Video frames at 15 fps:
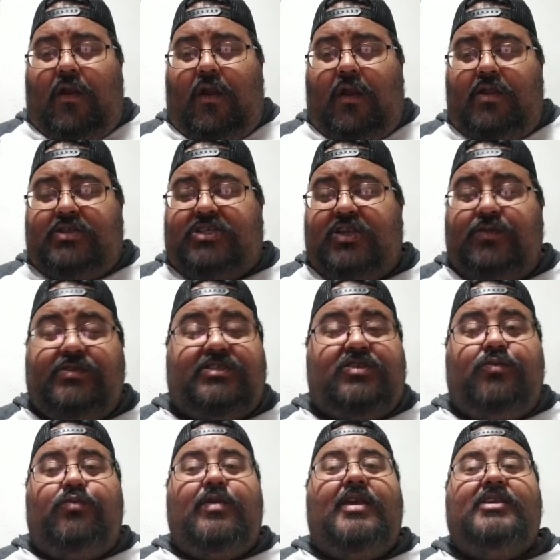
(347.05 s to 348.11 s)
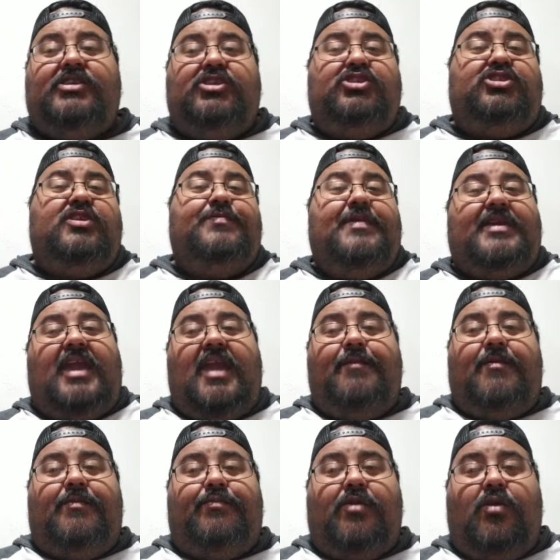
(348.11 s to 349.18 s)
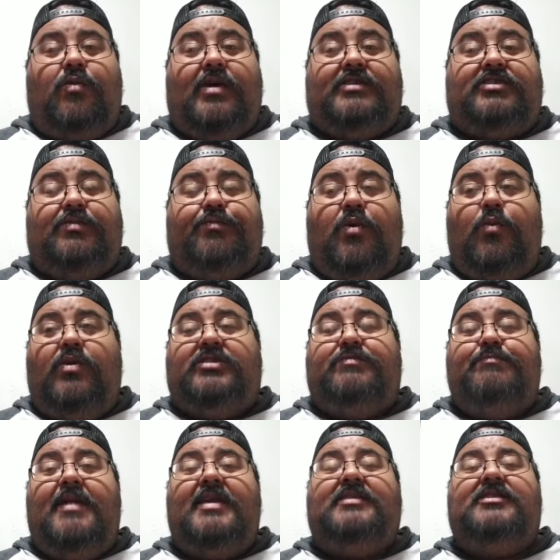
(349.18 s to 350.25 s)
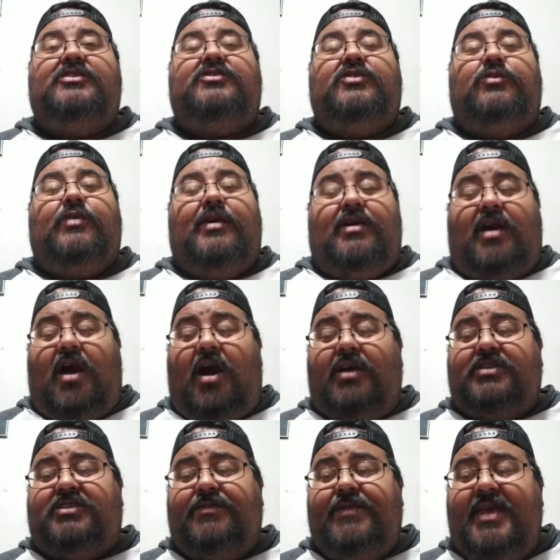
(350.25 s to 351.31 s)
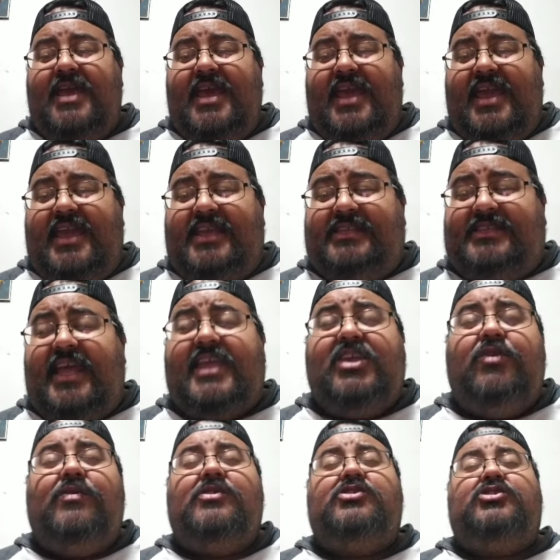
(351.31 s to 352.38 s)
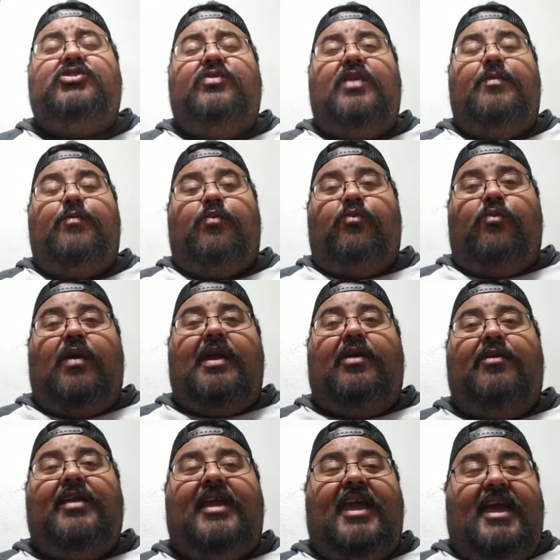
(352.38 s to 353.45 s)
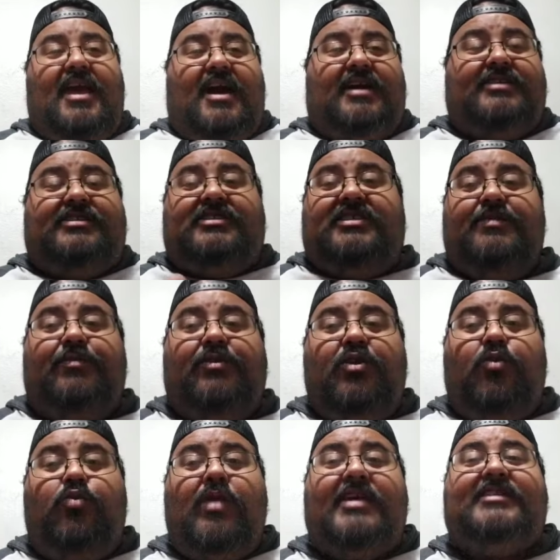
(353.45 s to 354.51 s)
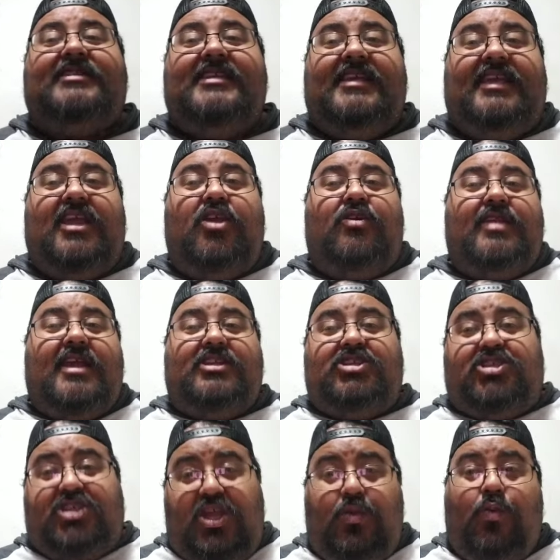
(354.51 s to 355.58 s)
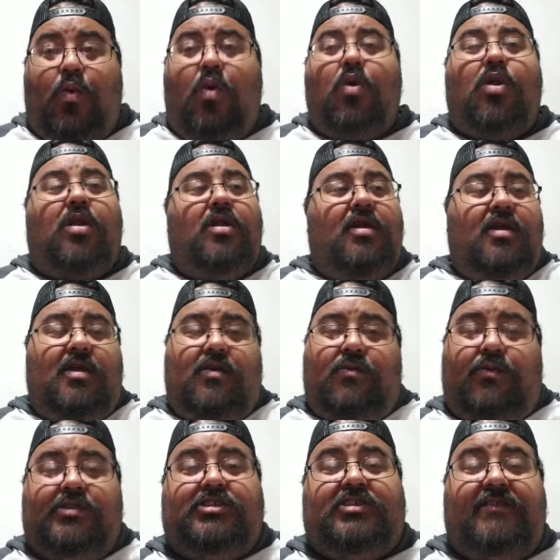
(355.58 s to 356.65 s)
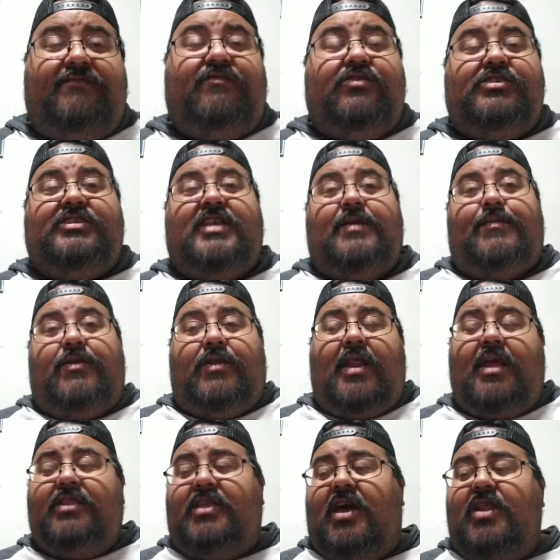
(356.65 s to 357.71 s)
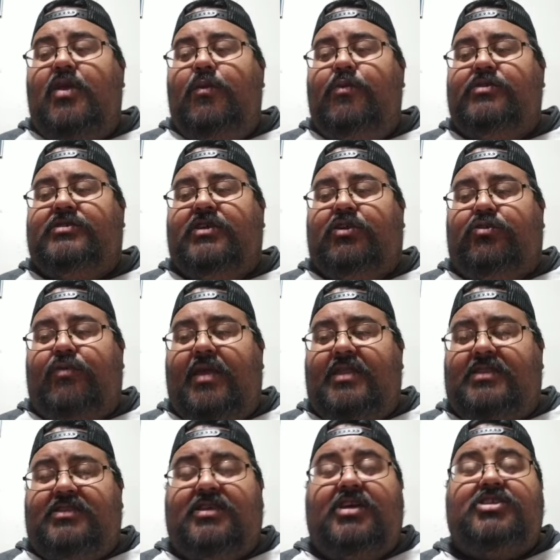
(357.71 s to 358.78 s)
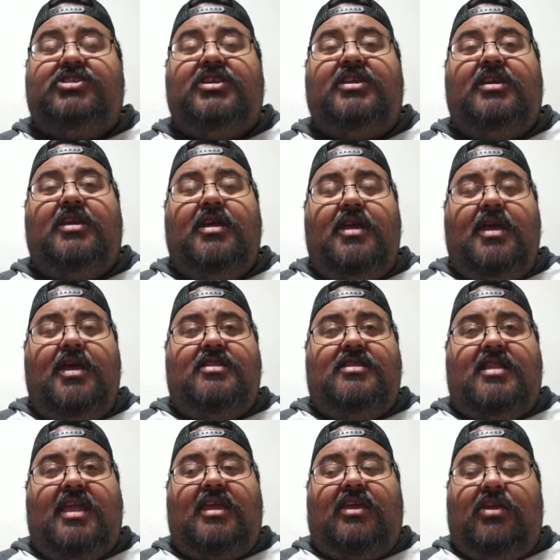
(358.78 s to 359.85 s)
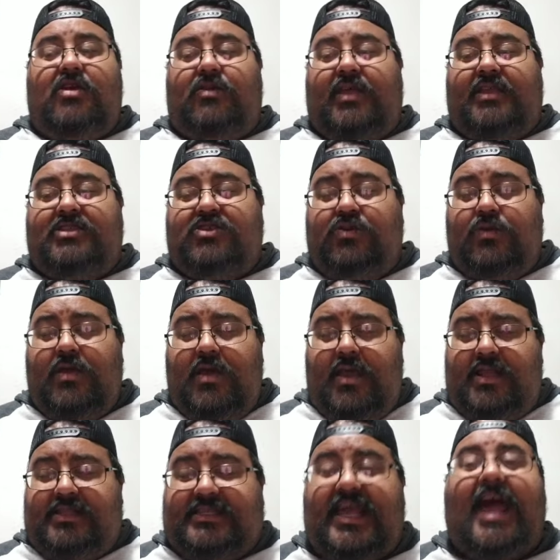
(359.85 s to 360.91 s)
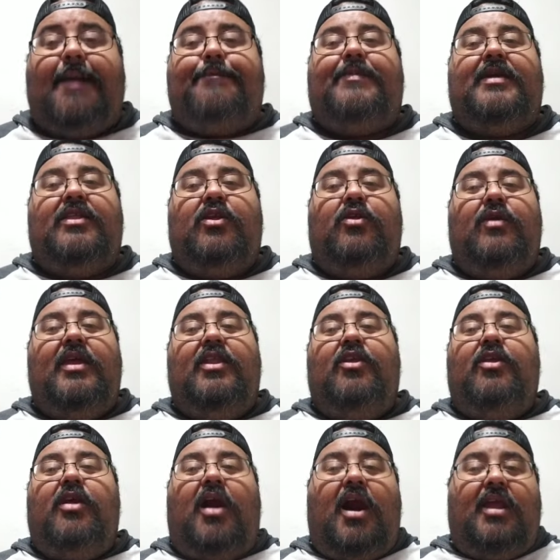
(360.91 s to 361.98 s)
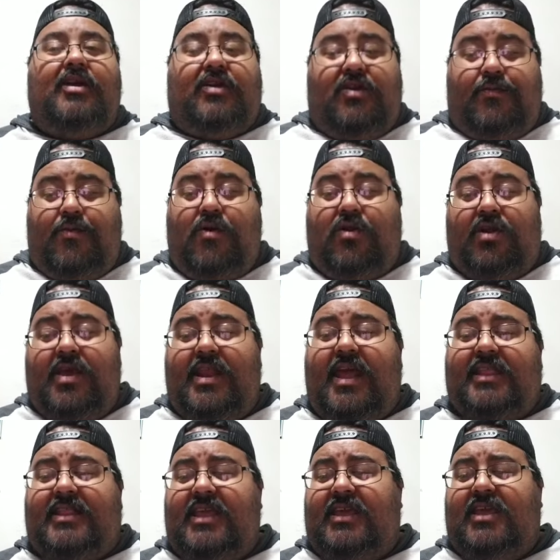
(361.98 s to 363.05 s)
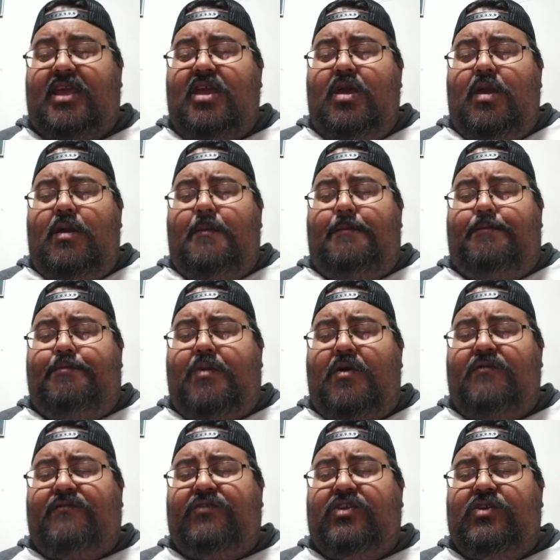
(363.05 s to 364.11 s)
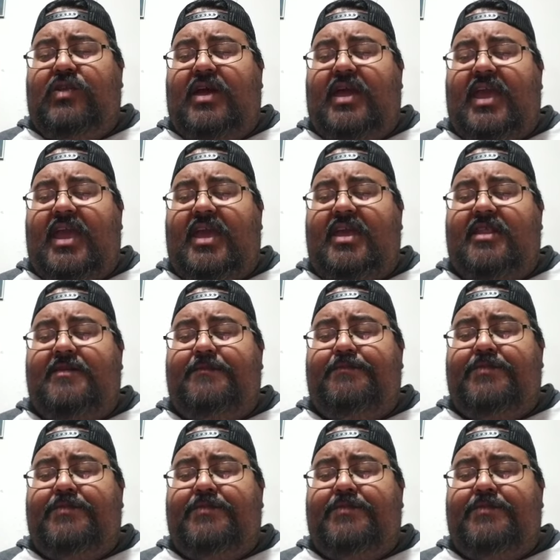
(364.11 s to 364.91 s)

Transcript: her, she was the reason she became a pro wrestler. But what makes it so awesome is that Yuna showed up wearing a similar wrestling gear that she wore when she first debuted. And I thought it was a great touching thing, you know, like to tap in her inner Hana Kimura. And I think both Yuna and